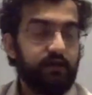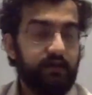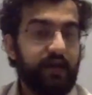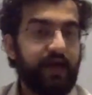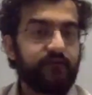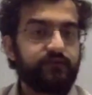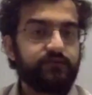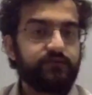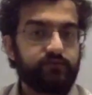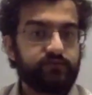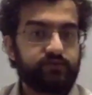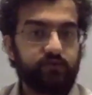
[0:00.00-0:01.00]
he had to
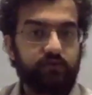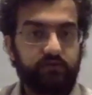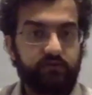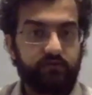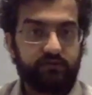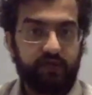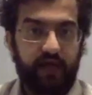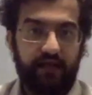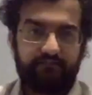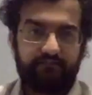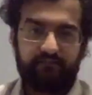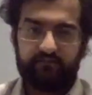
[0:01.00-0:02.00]
control the
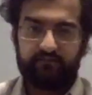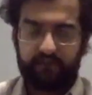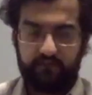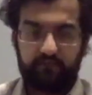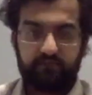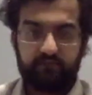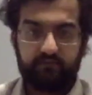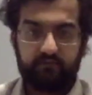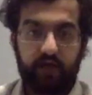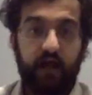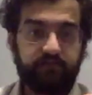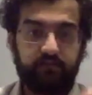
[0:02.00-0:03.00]

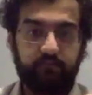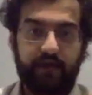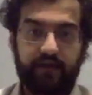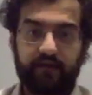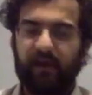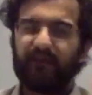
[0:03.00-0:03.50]
alpha band.